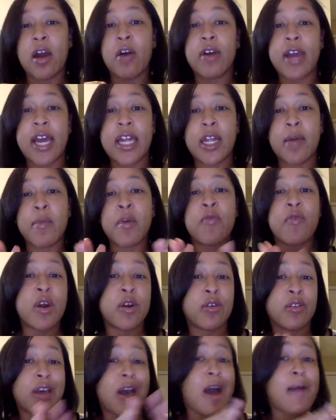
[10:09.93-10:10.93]
okay, let me run
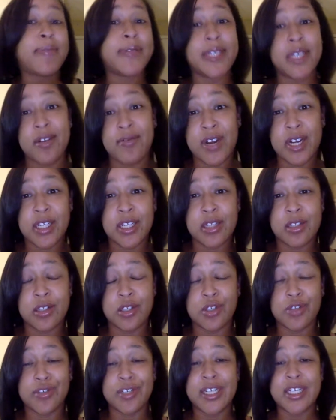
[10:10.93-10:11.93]
on the opposite direction of the
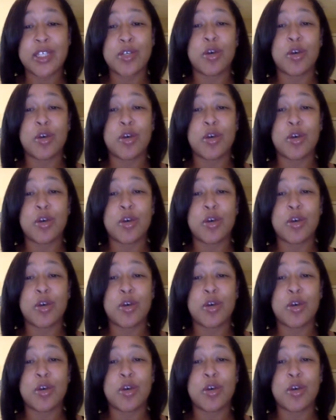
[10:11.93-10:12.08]
street.